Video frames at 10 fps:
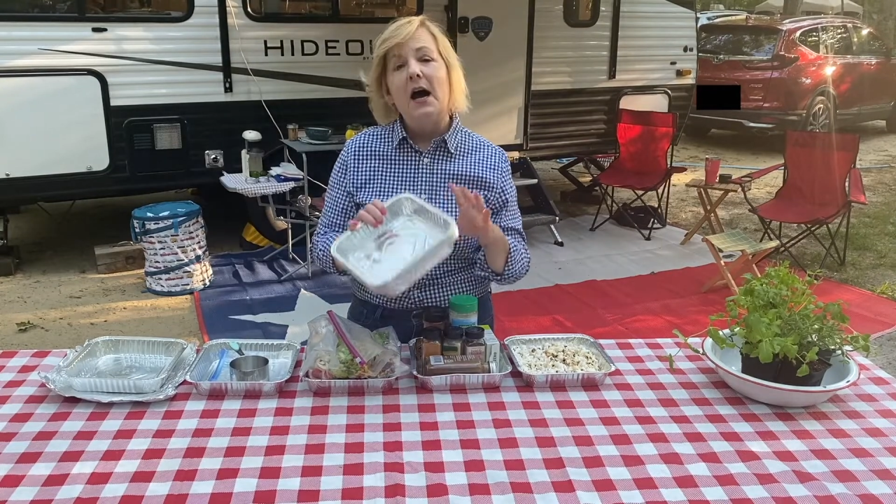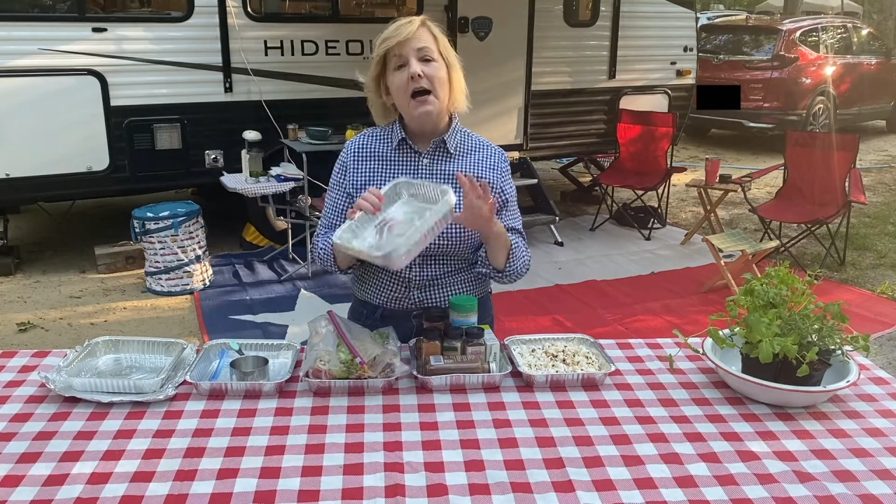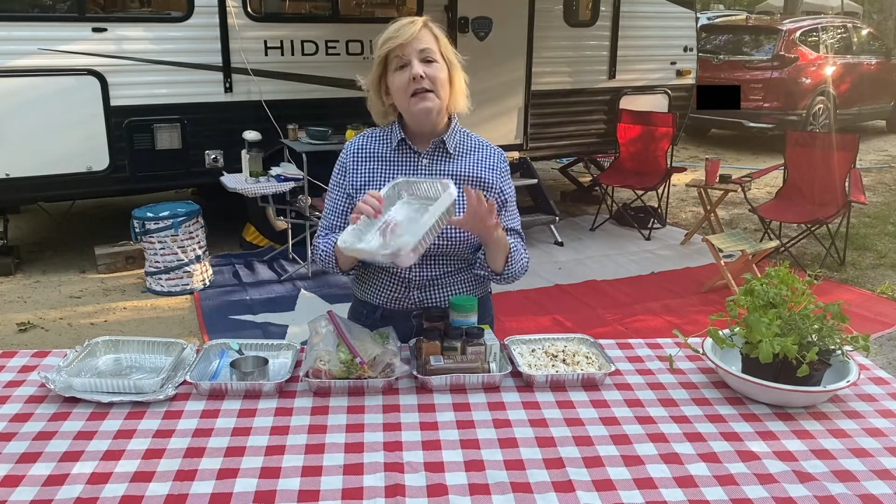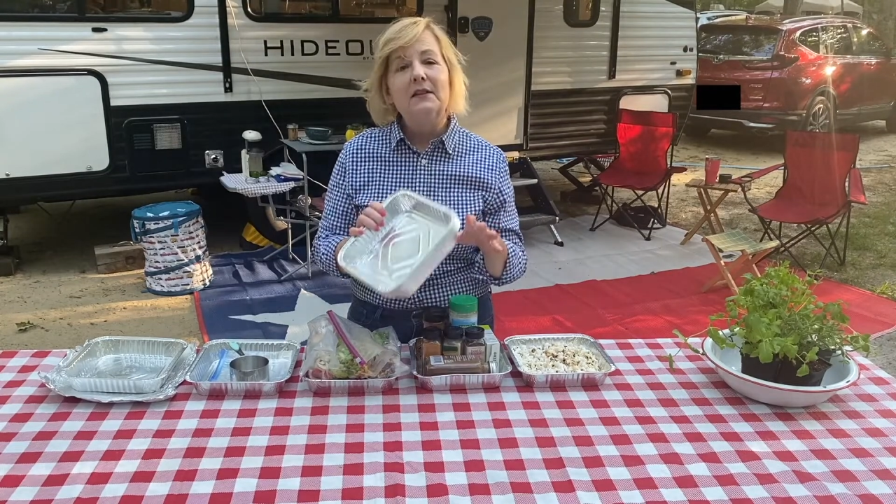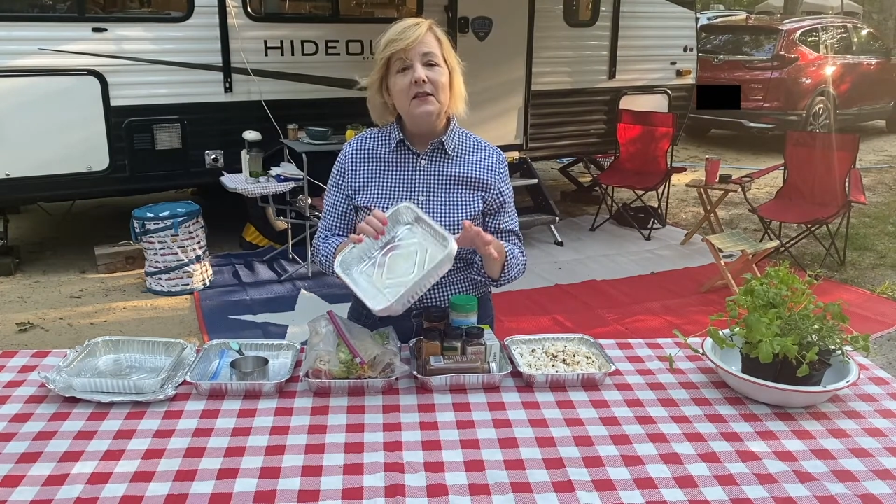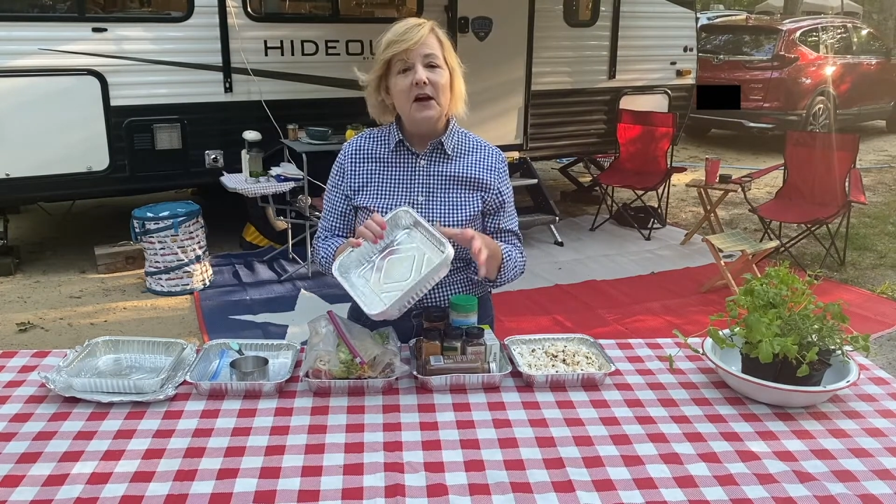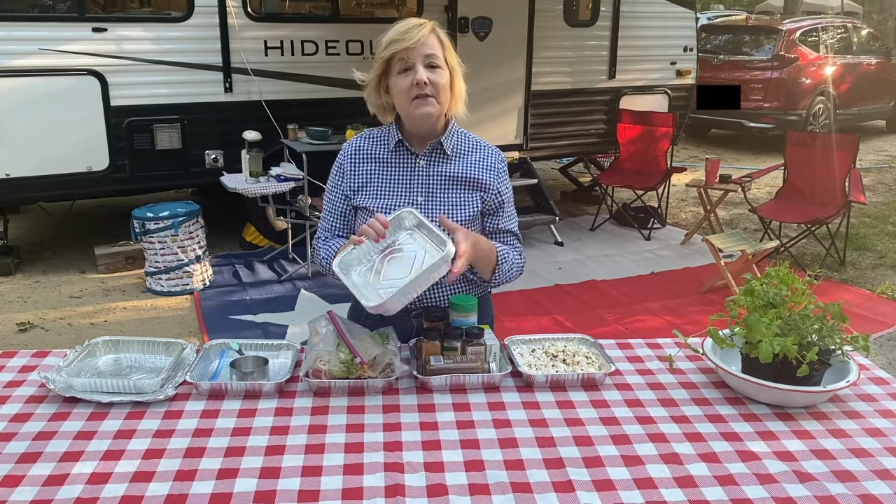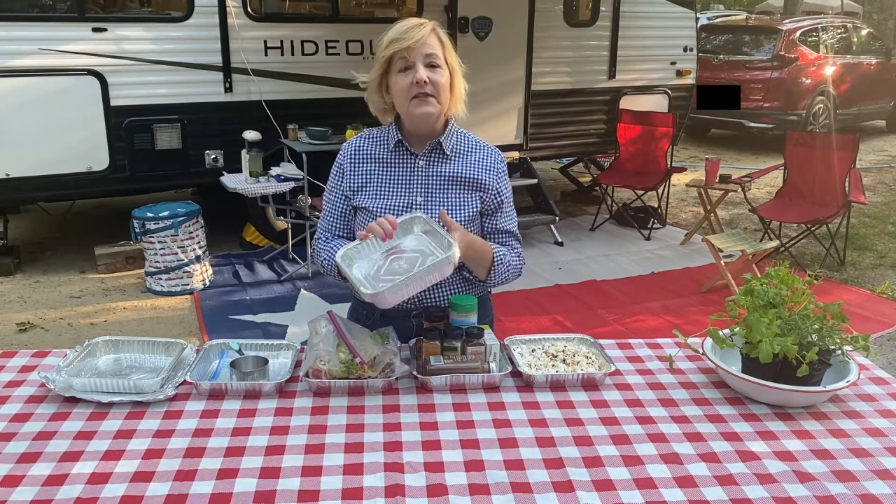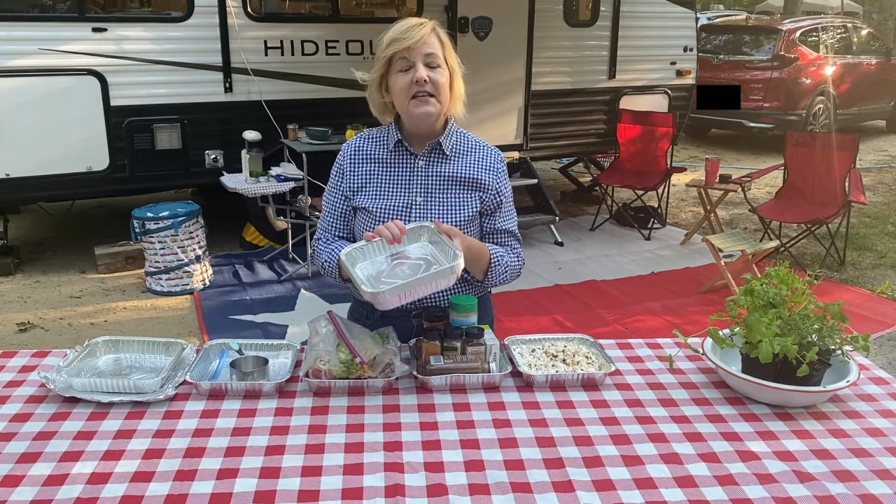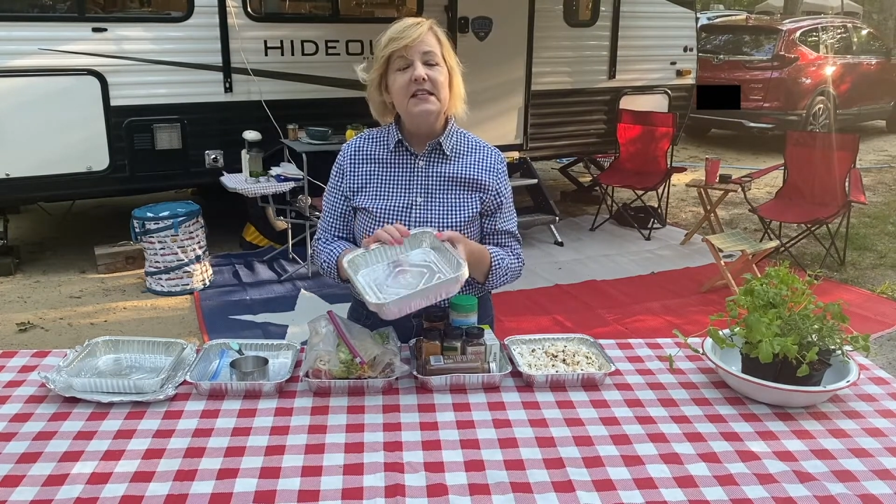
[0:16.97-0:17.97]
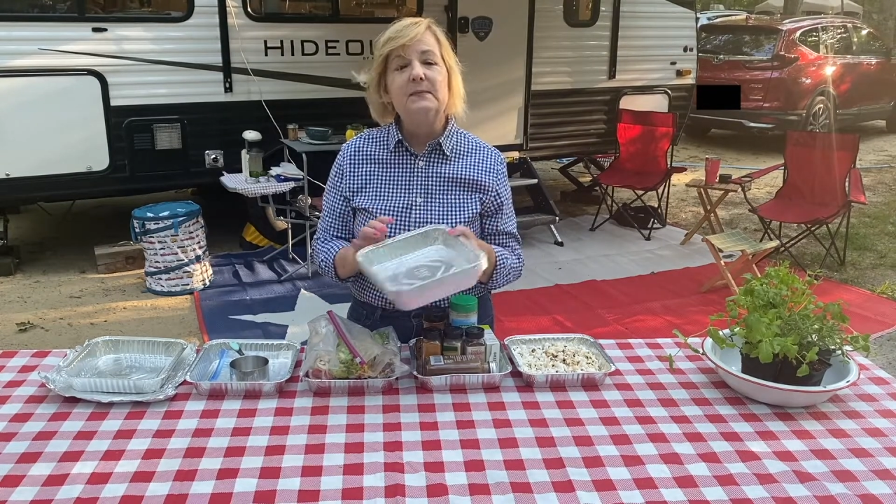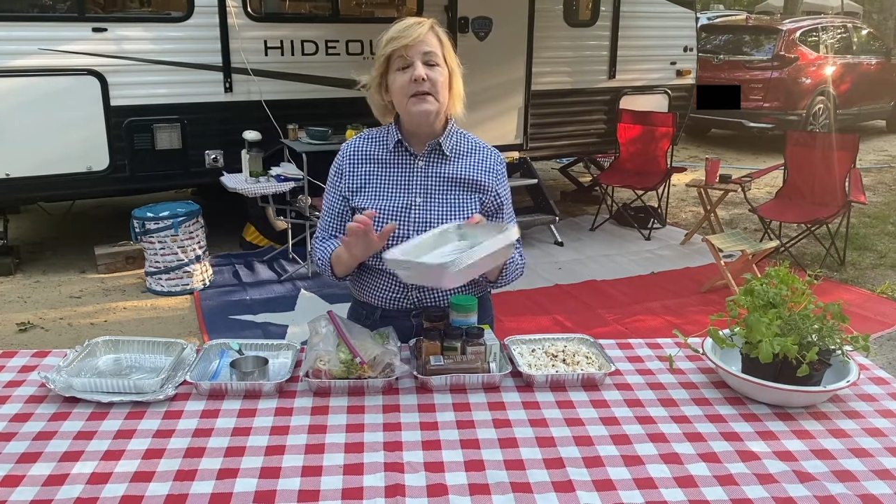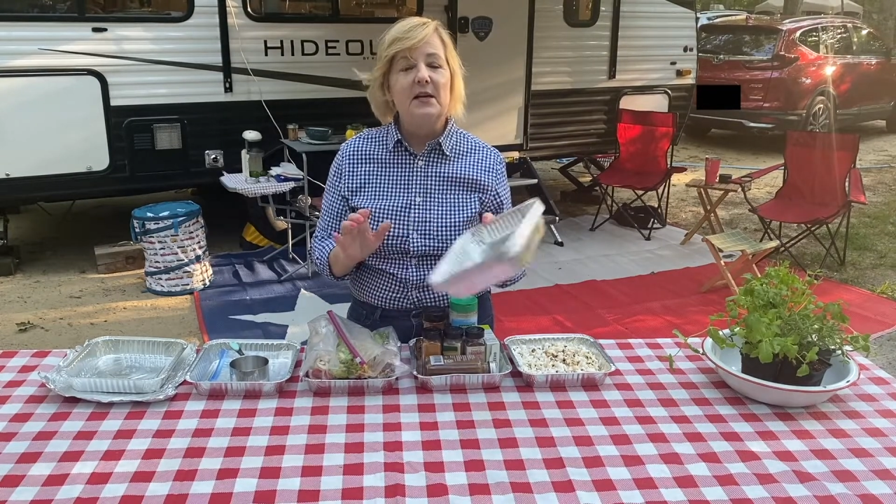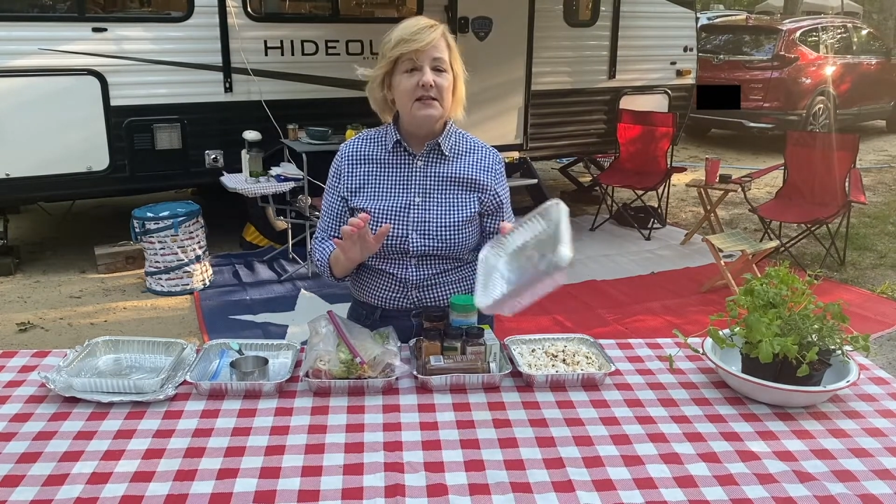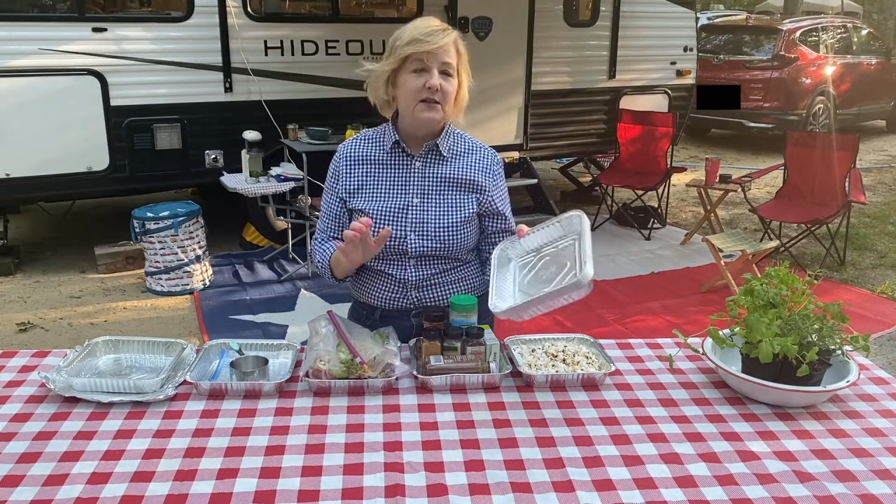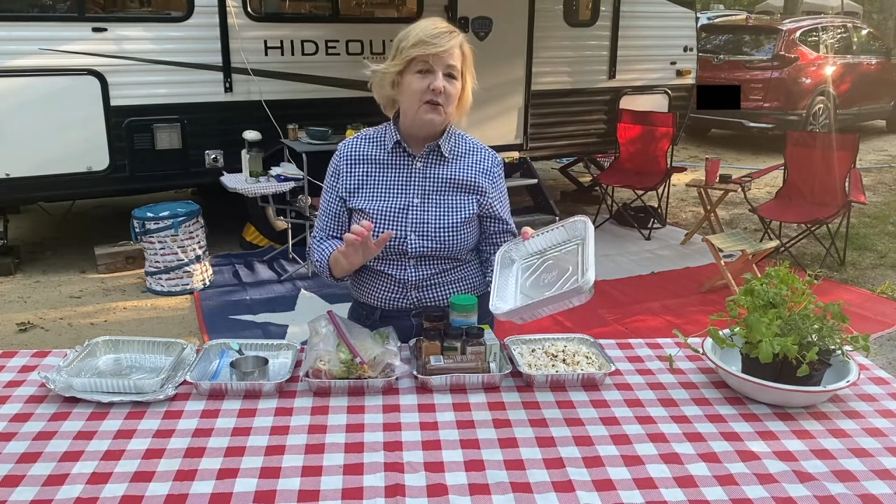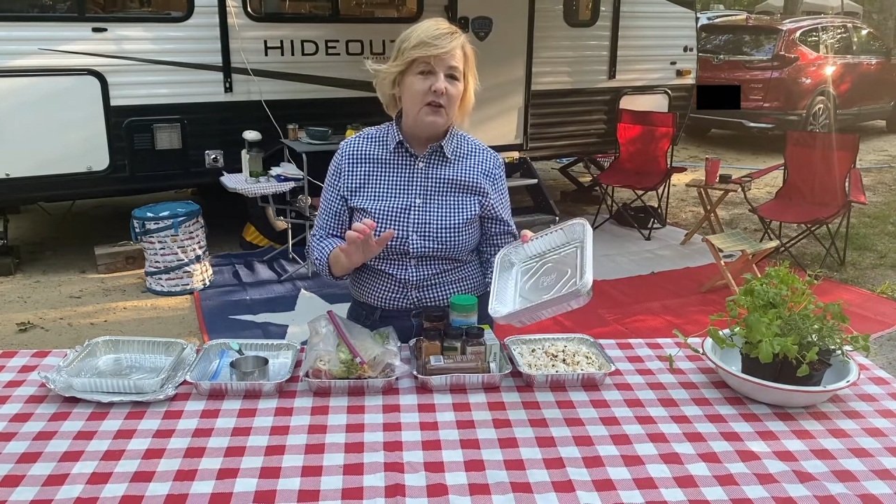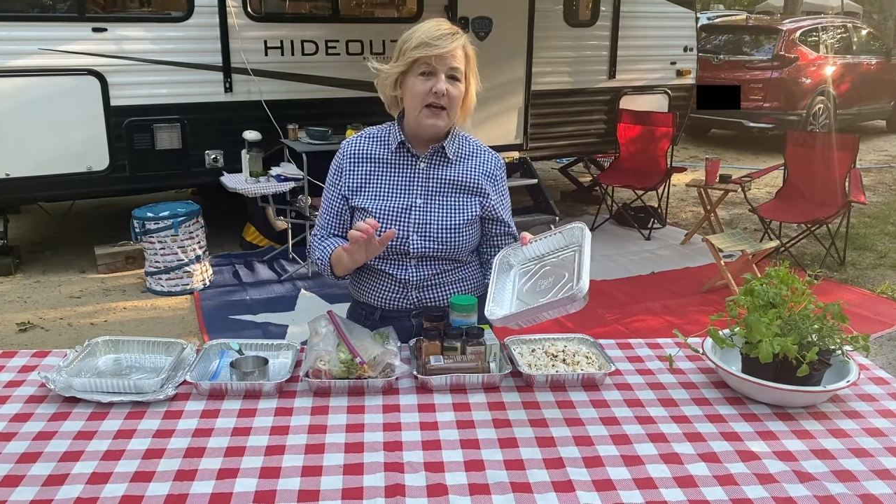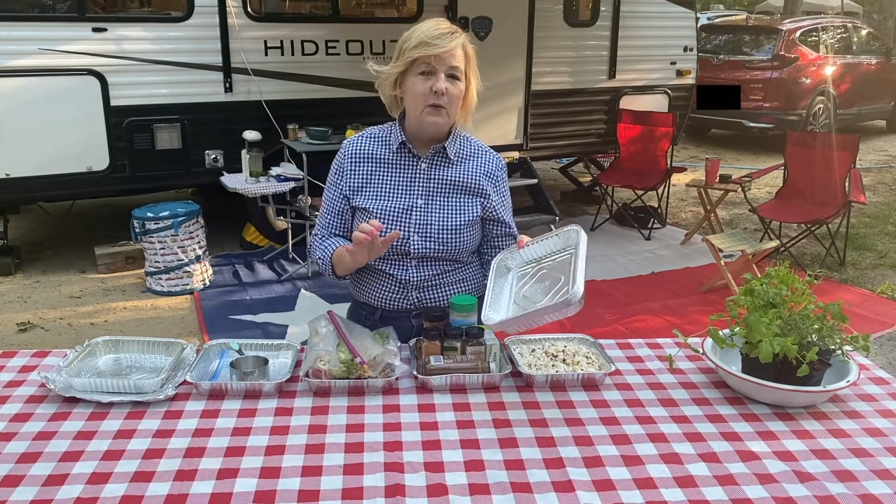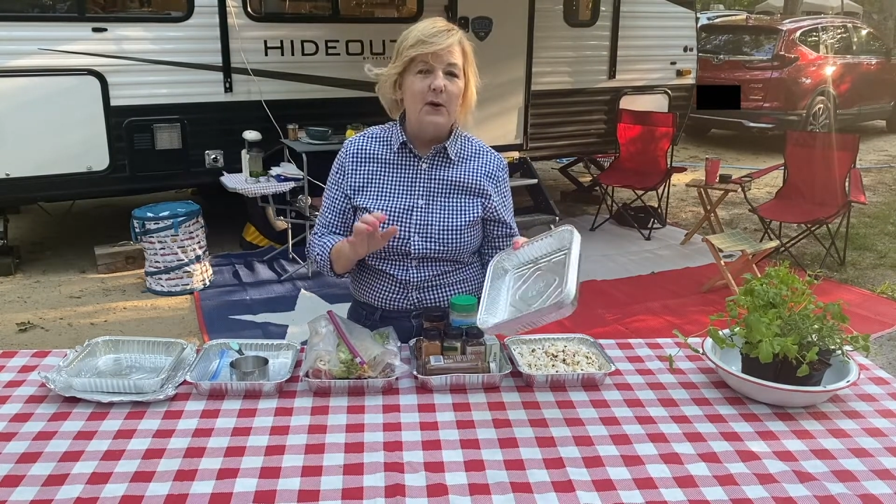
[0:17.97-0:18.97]
I love these because they're
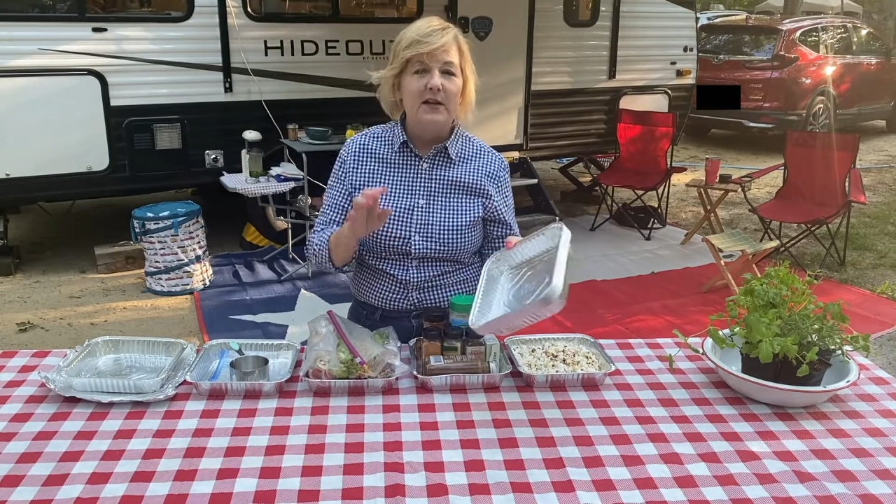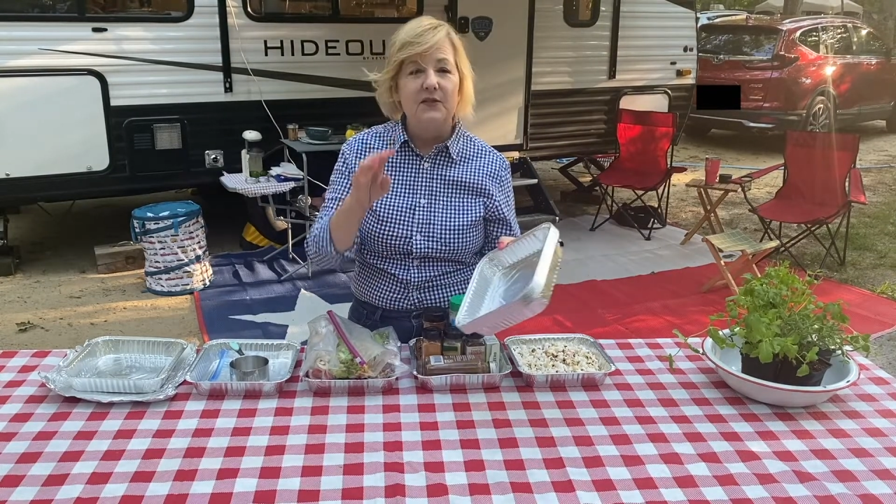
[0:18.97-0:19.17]
lightweight,